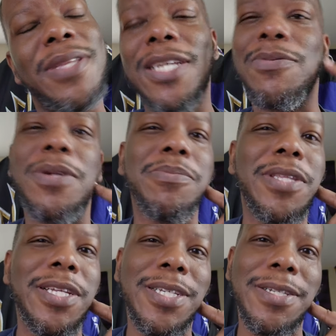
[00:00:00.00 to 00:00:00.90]
That's what I'm
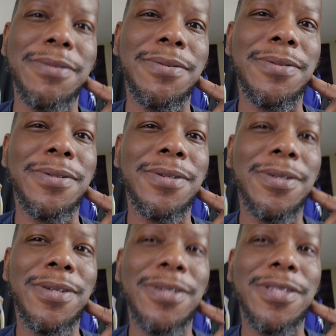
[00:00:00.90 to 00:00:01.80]
thinking.
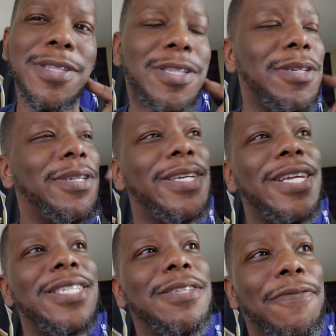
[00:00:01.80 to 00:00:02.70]

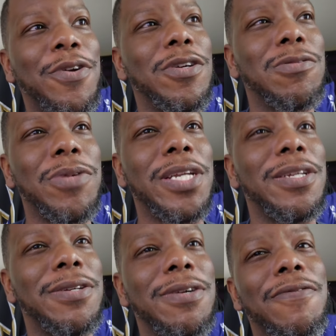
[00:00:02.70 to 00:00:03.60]
That's the first week,
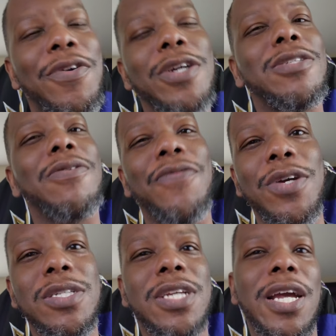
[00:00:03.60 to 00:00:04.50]
first
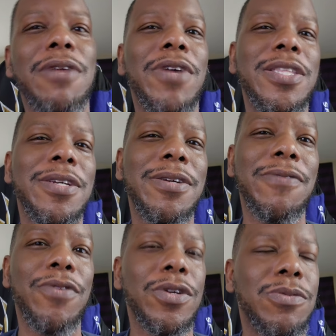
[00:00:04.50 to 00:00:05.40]
game right there.
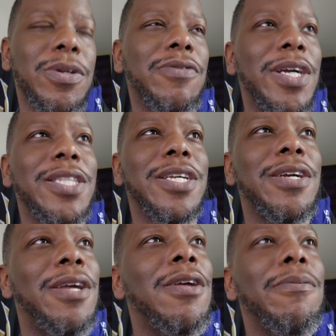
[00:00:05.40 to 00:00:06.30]
First week right
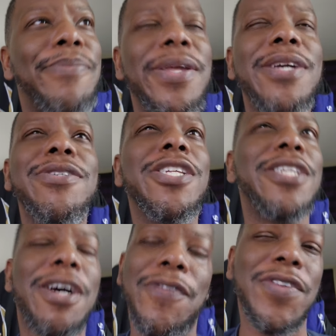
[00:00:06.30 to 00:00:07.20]
there. Bengals or
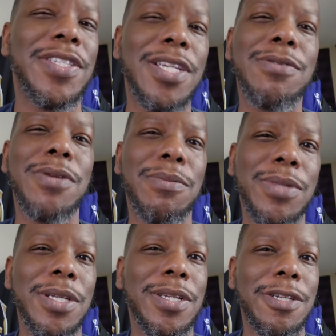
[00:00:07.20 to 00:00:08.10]
Dolphins, that's what I'm
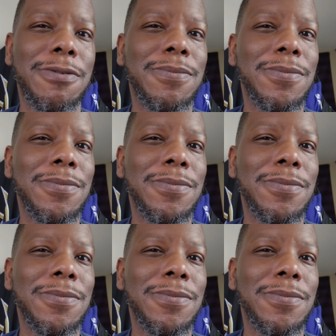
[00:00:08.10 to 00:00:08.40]
thinking.